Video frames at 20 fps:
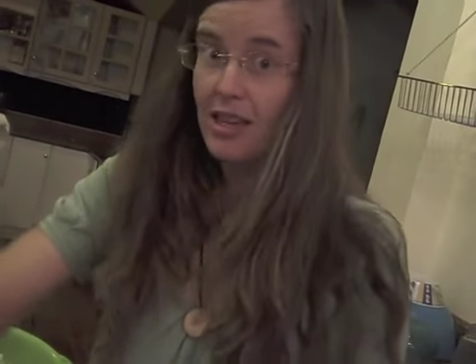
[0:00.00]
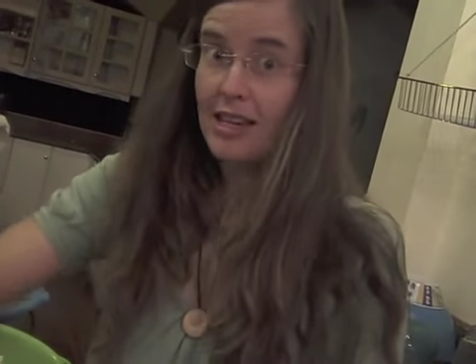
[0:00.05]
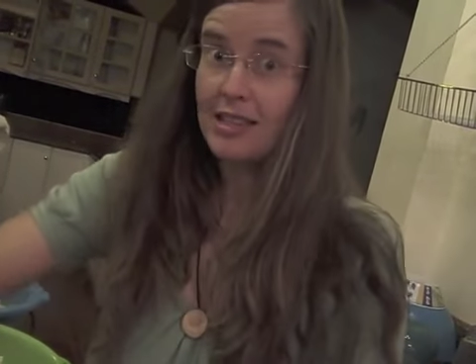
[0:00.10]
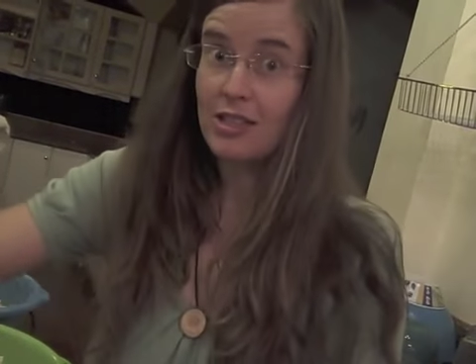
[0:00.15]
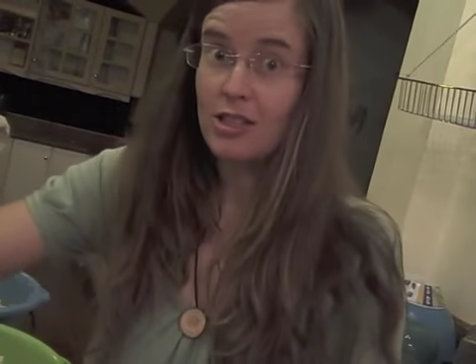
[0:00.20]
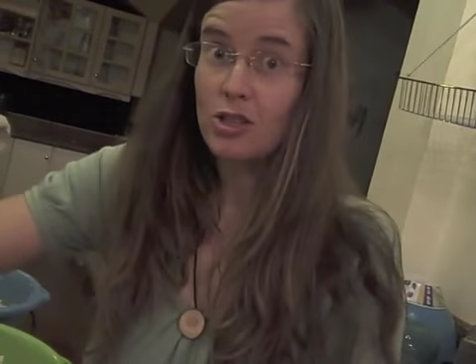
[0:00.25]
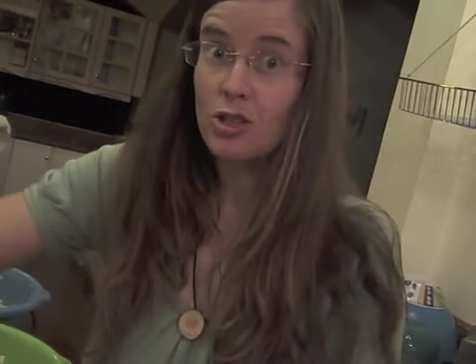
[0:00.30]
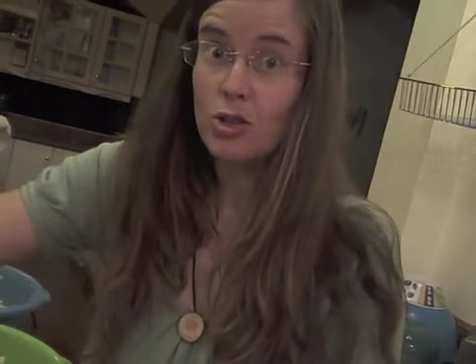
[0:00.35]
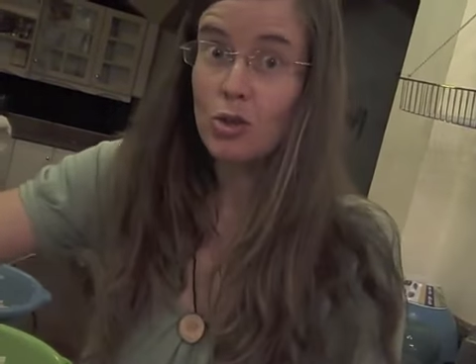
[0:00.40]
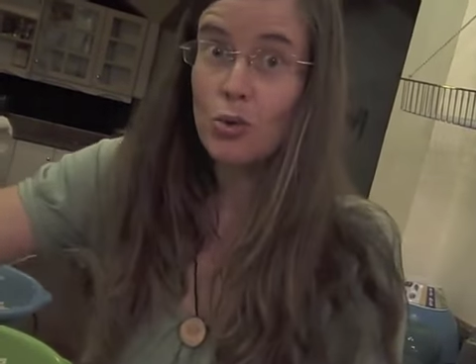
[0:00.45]
as
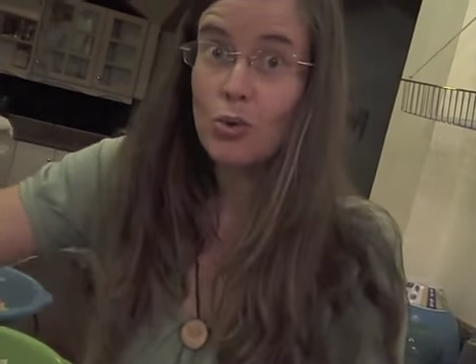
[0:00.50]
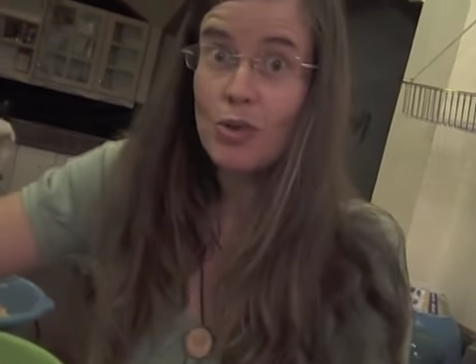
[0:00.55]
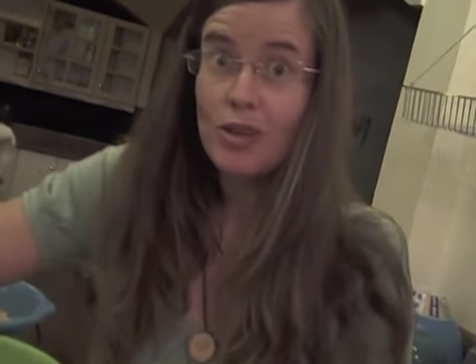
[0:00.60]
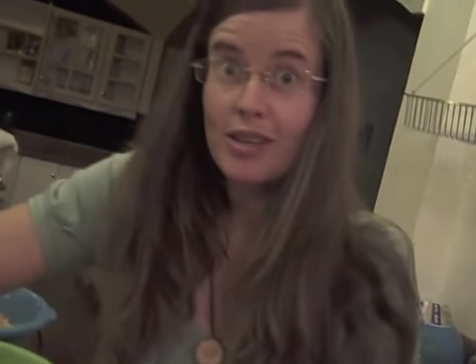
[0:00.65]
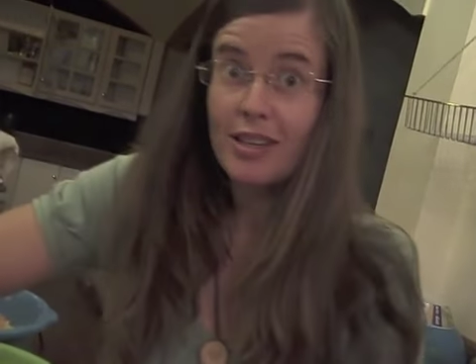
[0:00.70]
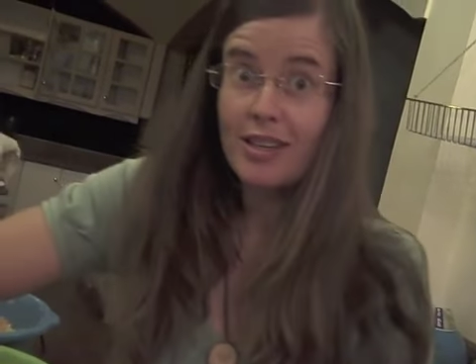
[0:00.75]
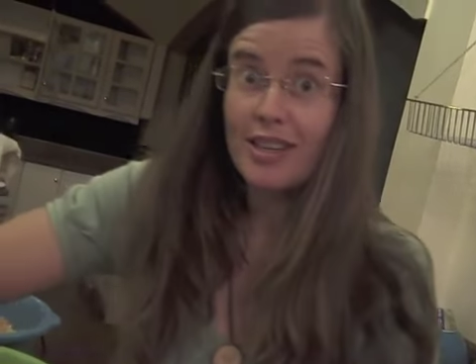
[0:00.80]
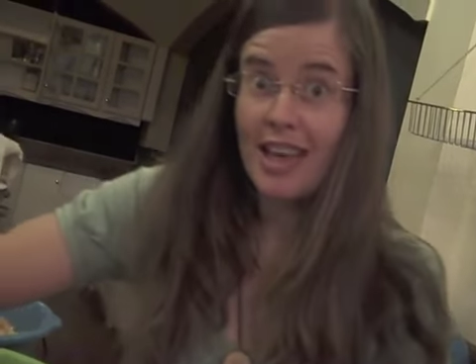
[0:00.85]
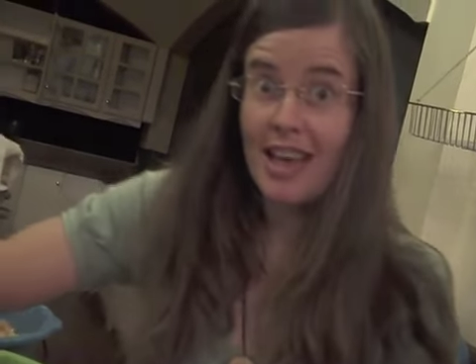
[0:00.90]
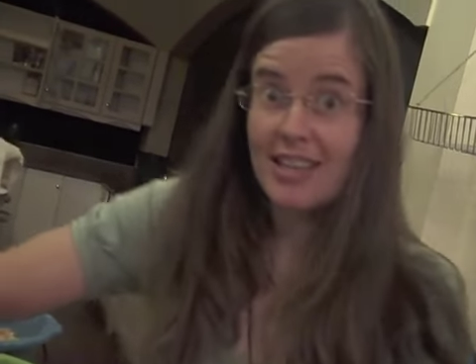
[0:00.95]
the salt
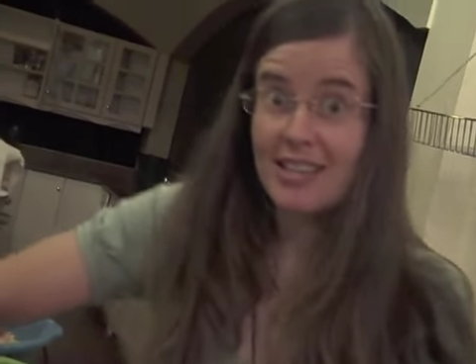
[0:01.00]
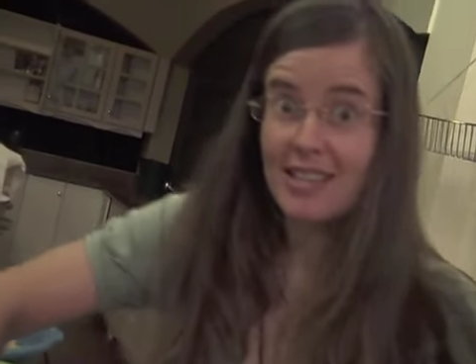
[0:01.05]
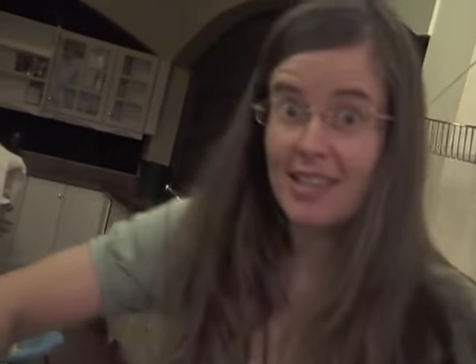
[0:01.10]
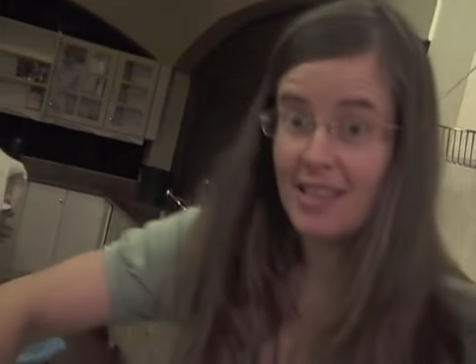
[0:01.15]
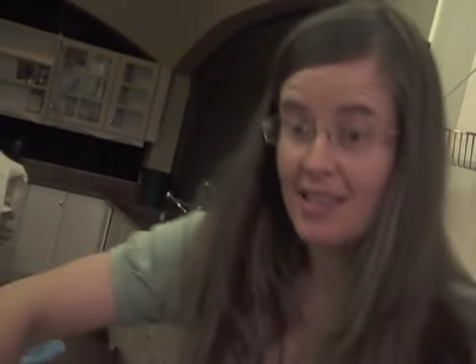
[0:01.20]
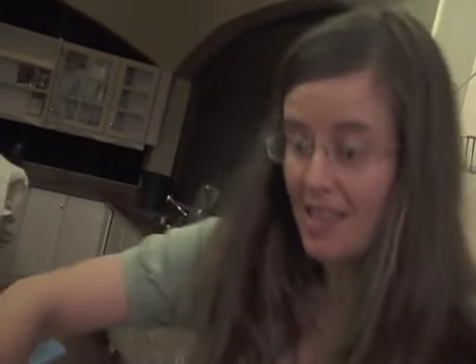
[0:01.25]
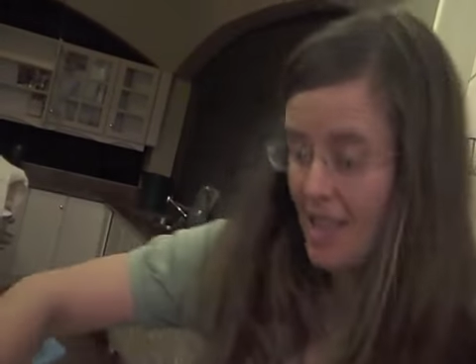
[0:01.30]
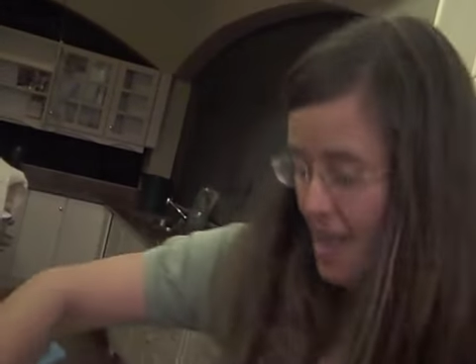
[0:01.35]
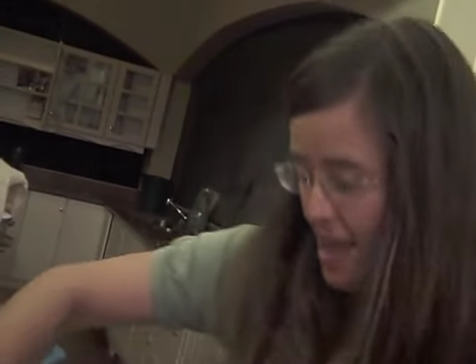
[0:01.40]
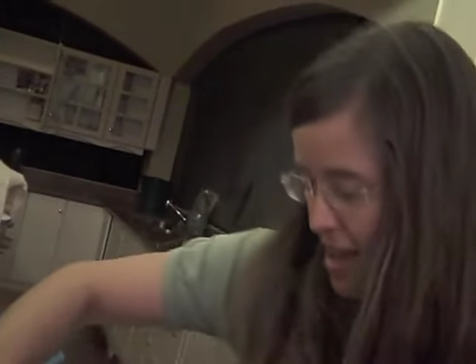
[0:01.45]
gets
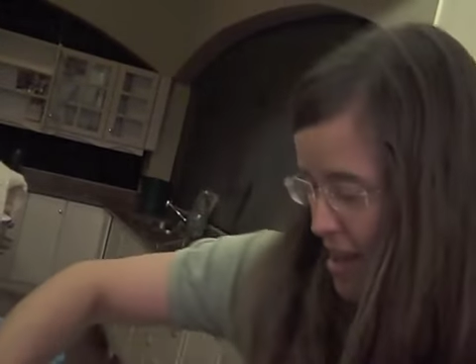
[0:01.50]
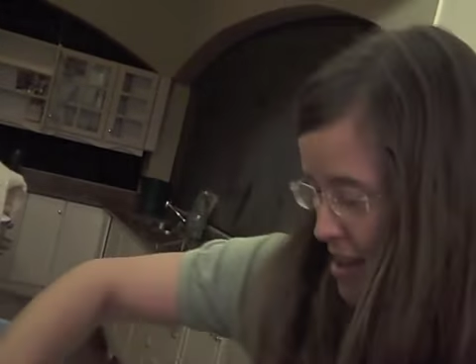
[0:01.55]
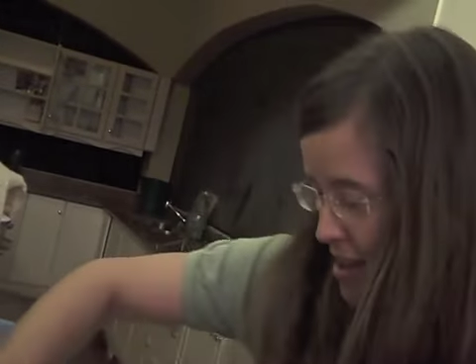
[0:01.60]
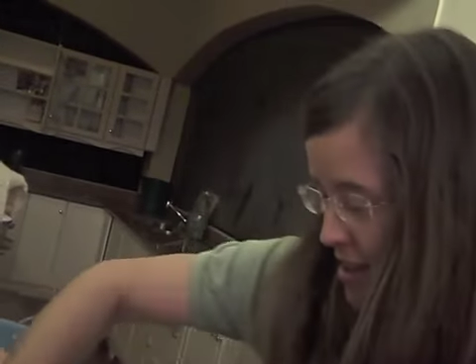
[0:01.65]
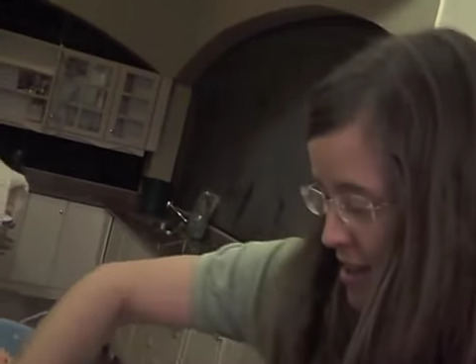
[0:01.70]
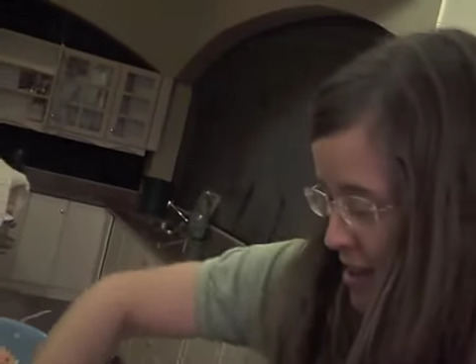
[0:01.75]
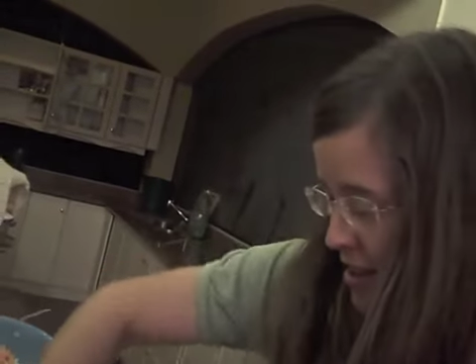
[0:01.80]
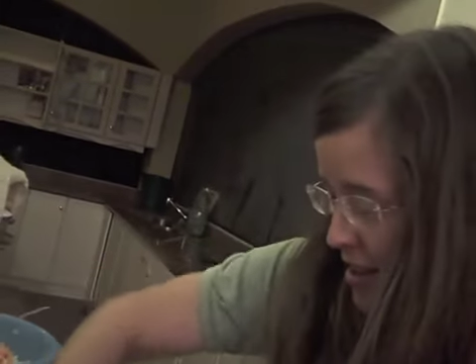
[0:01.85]
in there.